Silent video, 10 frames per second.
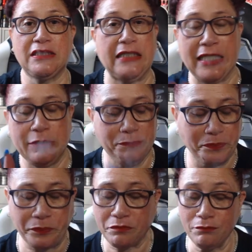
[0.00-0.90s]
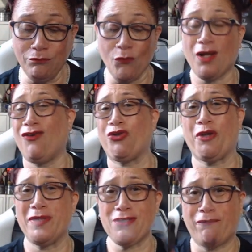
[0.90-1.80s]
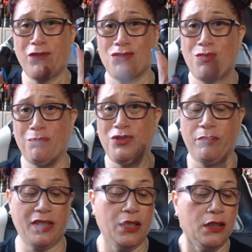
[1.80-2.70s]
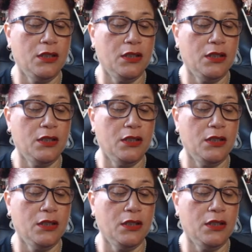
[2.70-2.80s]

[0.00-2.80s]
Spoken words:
today. Although it's obvious what I'm doing.